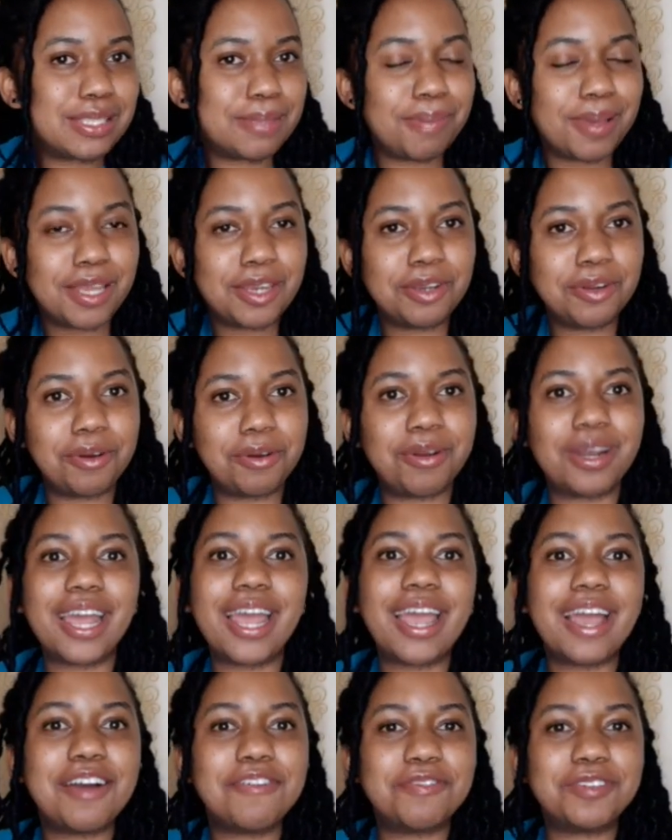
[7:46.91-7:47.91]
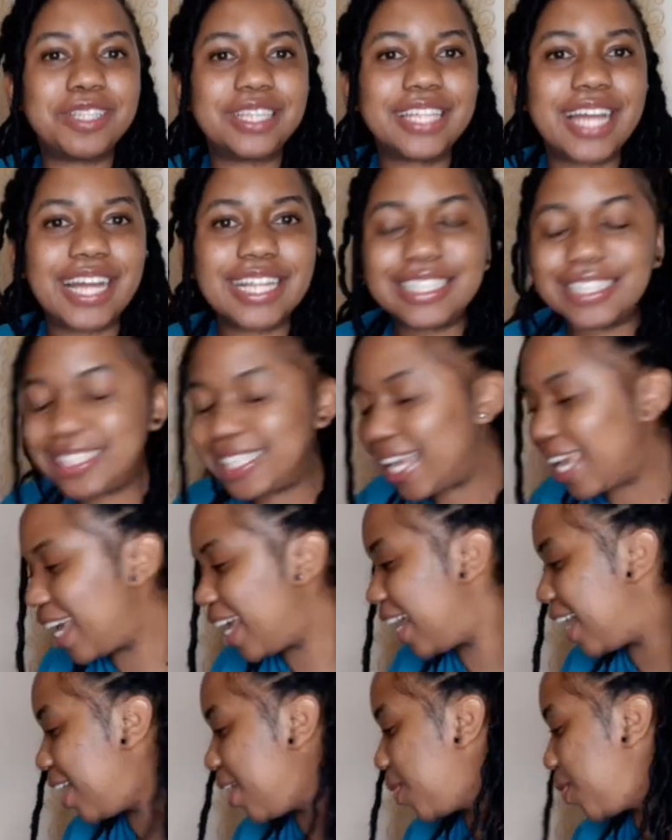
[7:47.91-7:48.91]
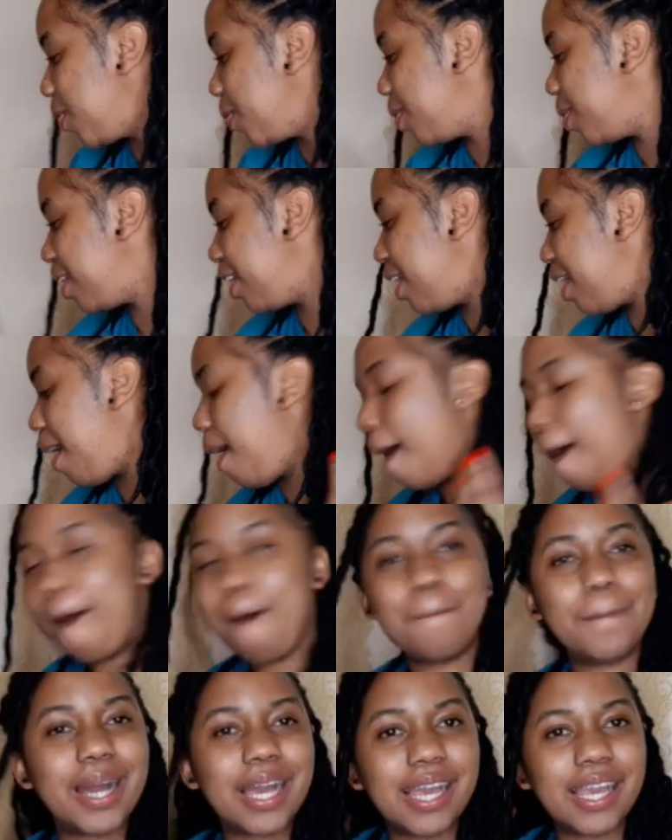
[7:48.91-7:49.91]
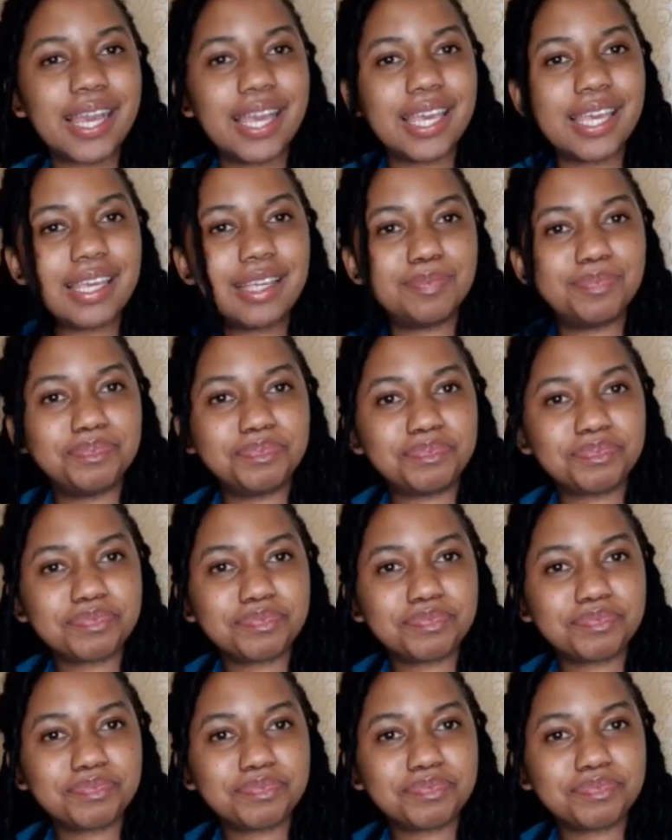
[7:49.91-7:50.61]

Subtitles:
depending on what I have on that day, or my